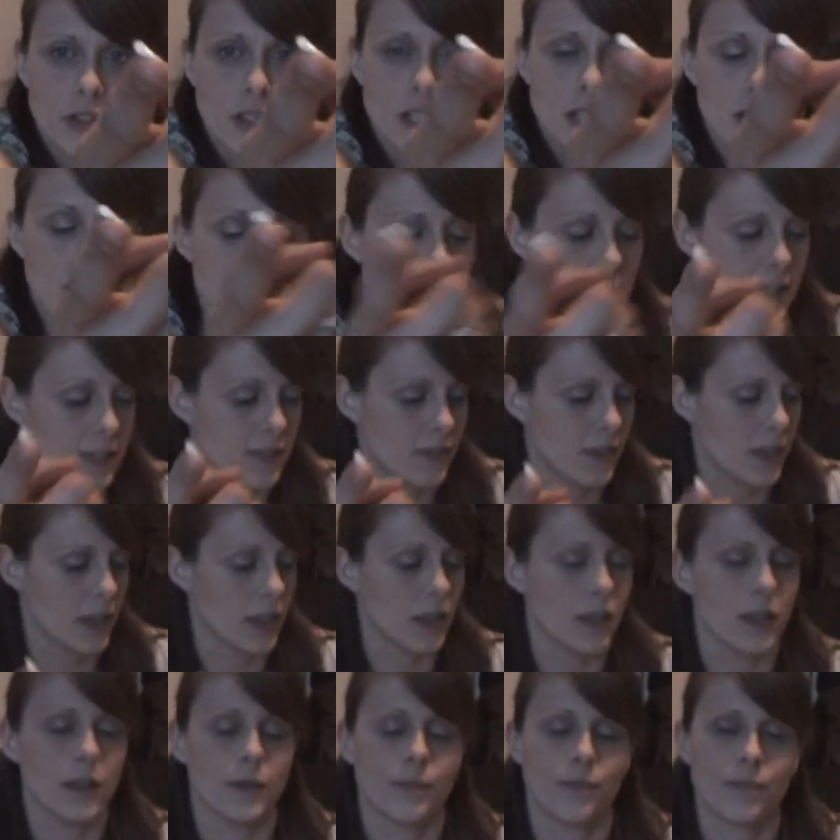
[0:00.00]
on the index
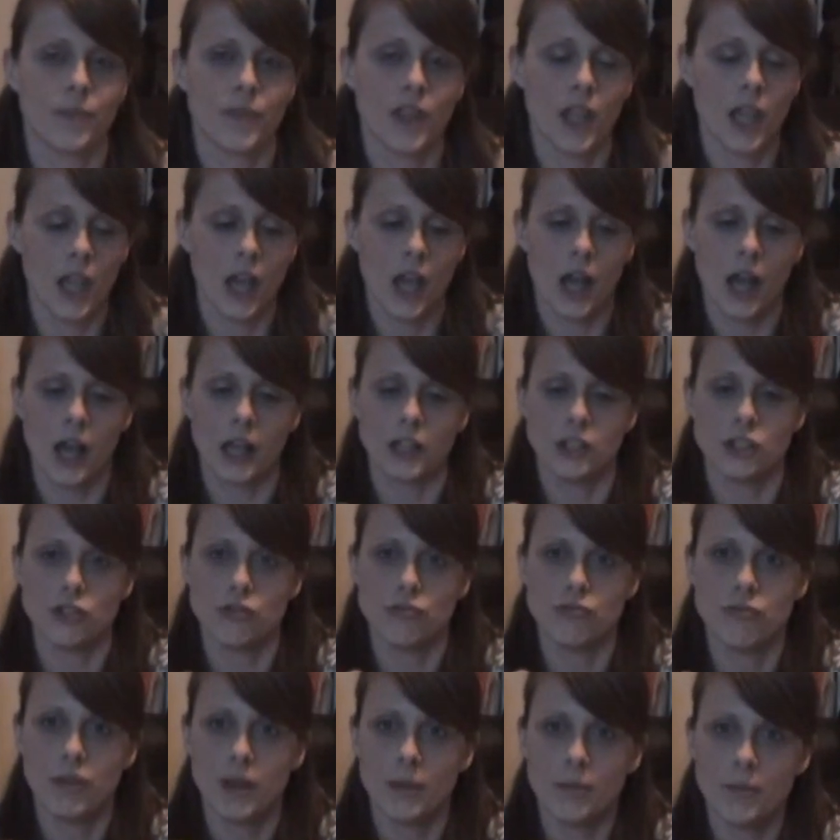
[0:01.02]
finger, and
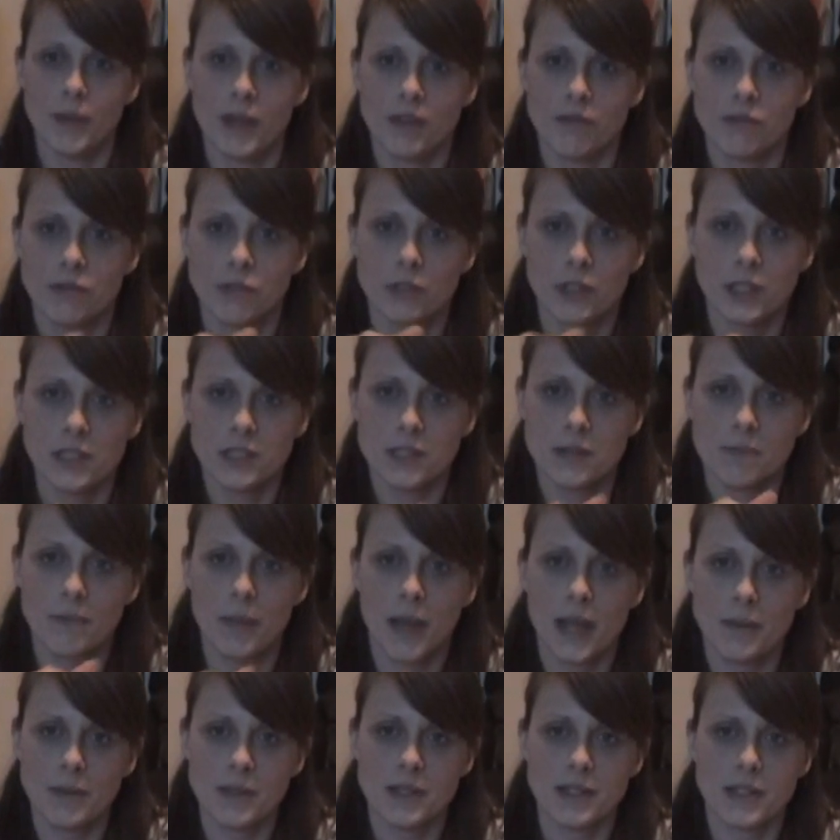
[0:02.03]
you rub that right in
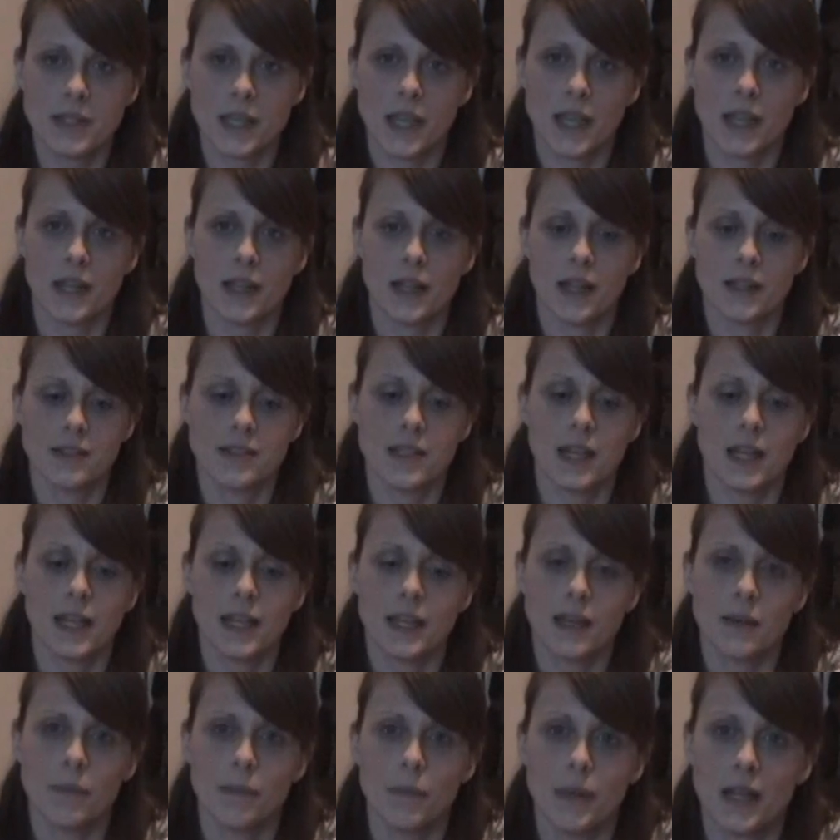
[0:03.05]
baby's skin until
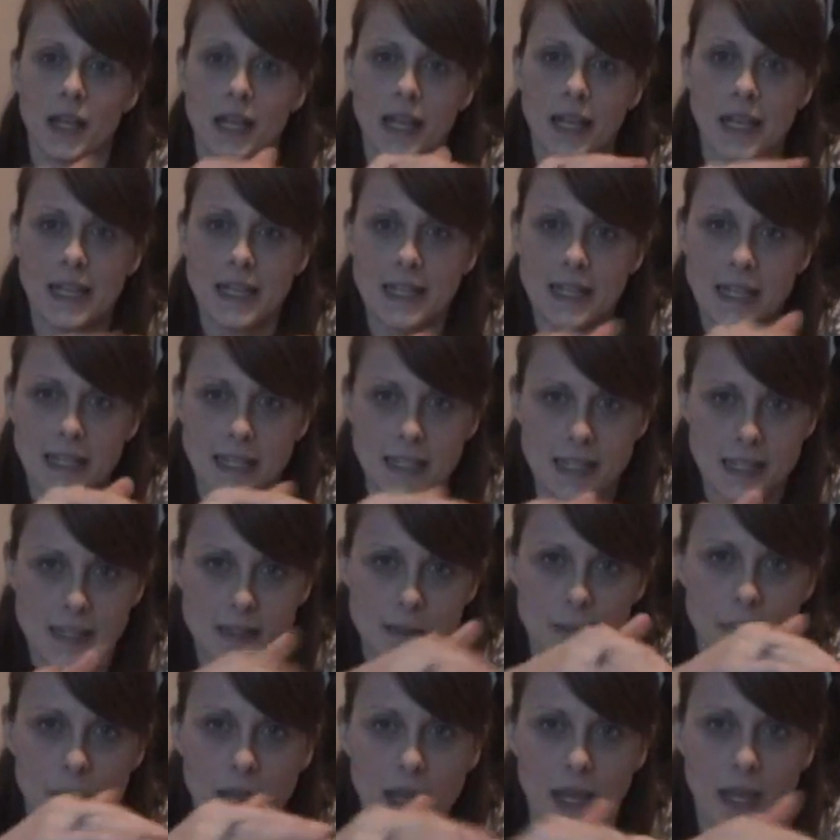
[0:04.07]
it completely
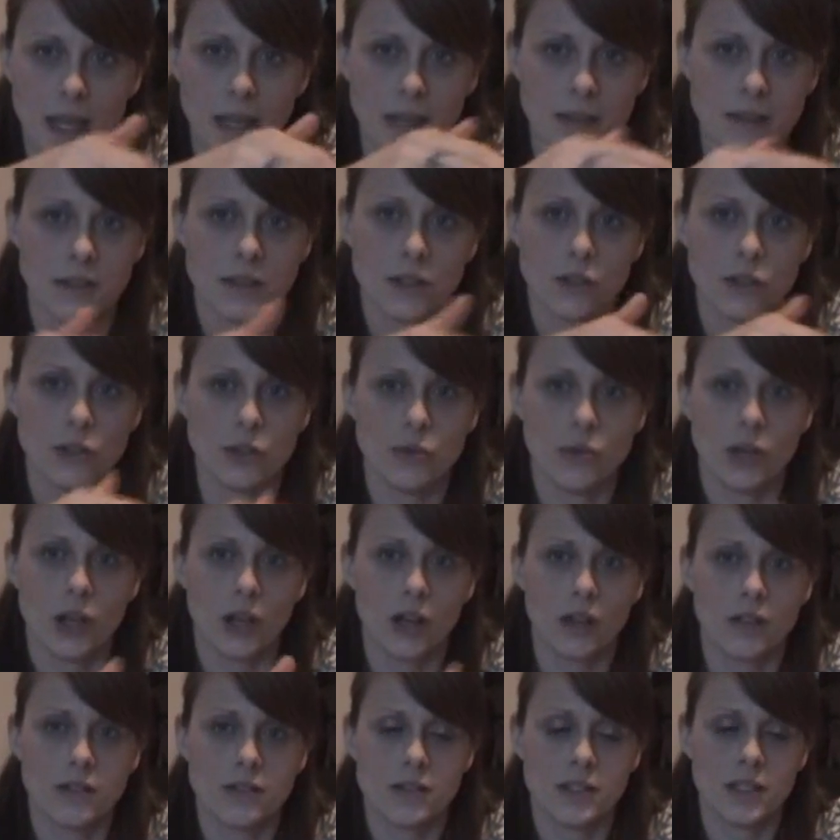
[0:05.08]
disappears, until you
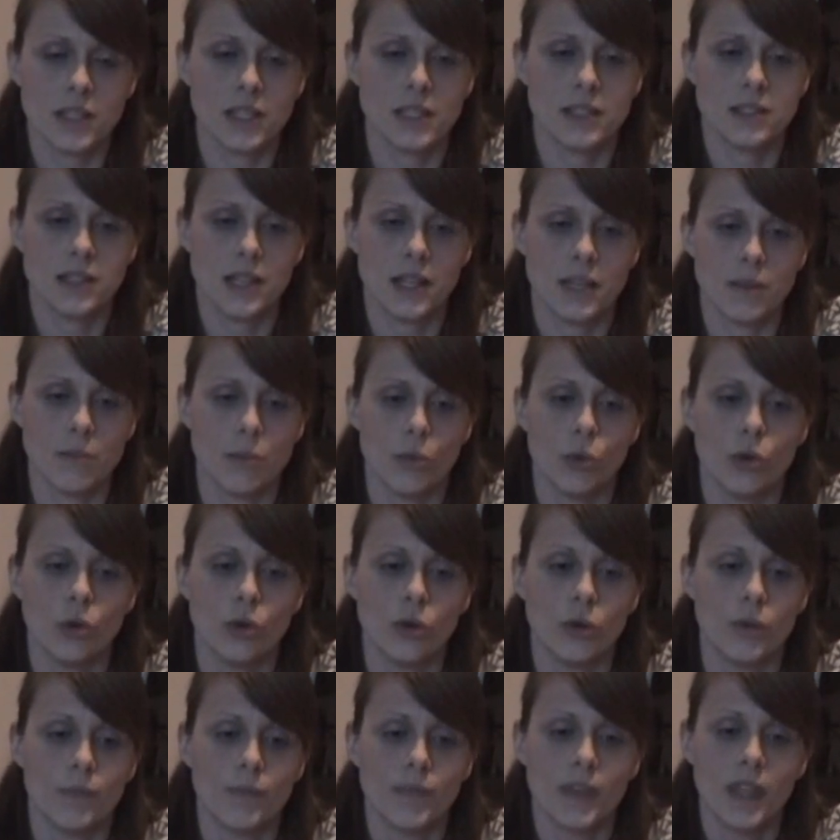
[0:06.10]
can't see it
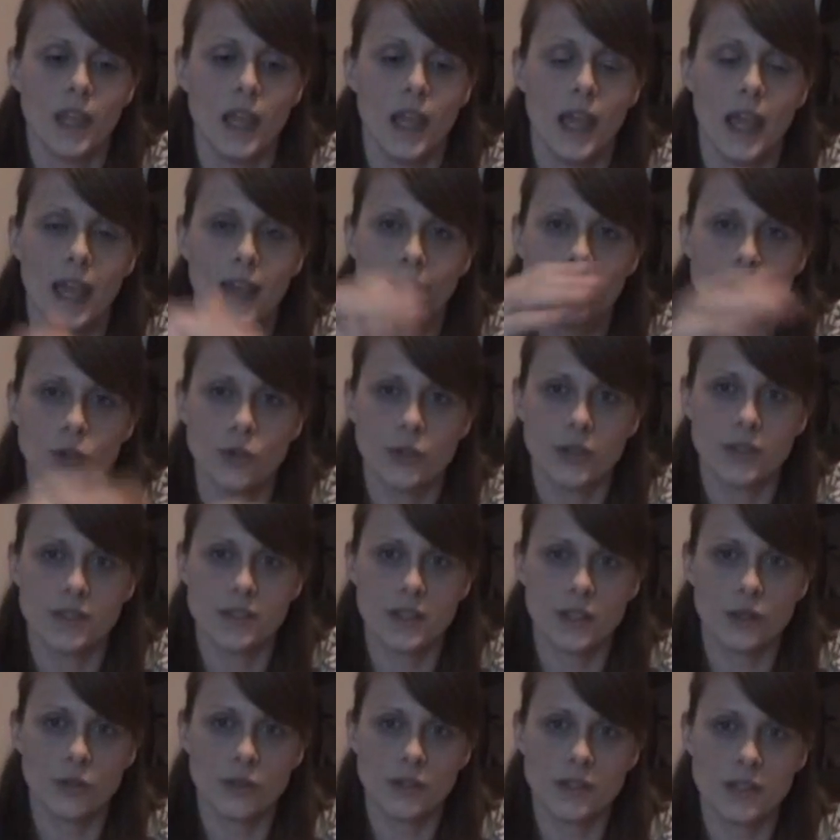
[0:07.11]
anymore. If you can
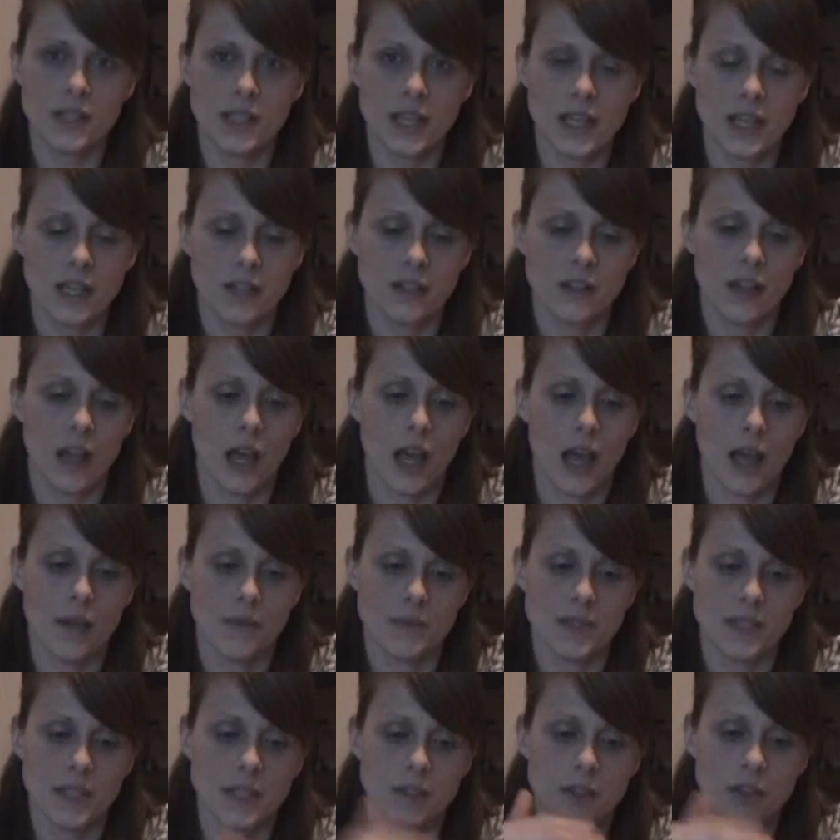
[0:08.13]
still see
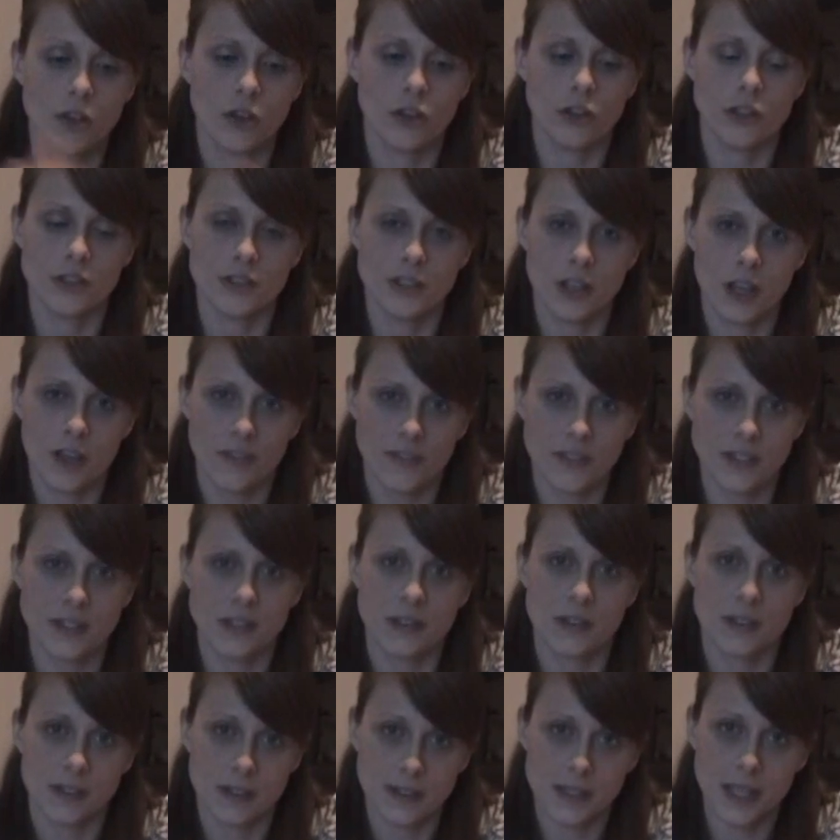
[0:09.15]
it sitting on the surface
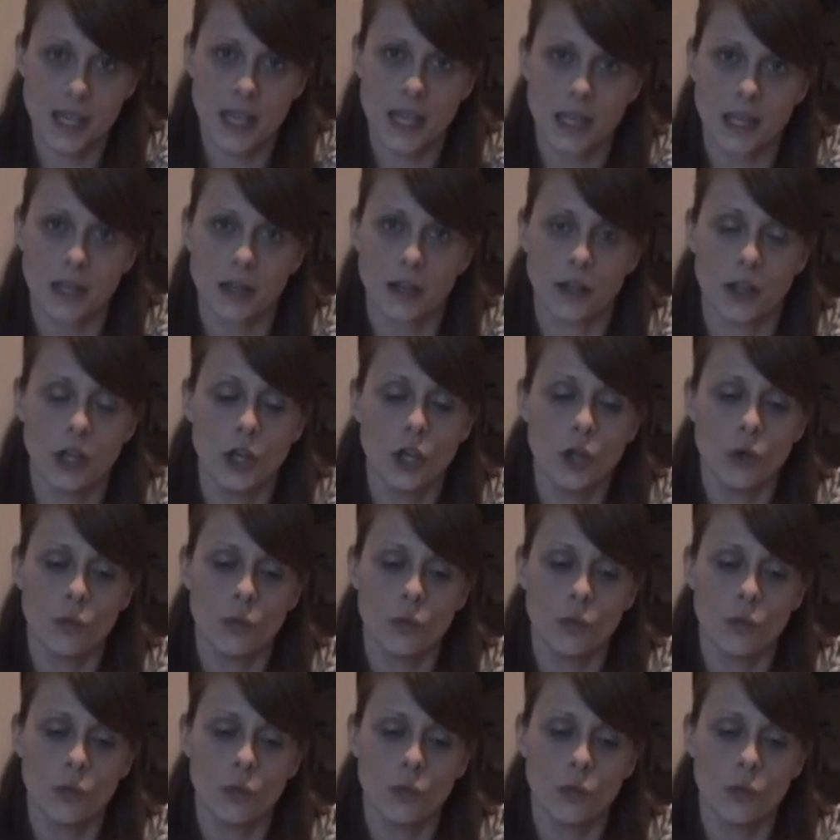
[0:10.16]
of the skin,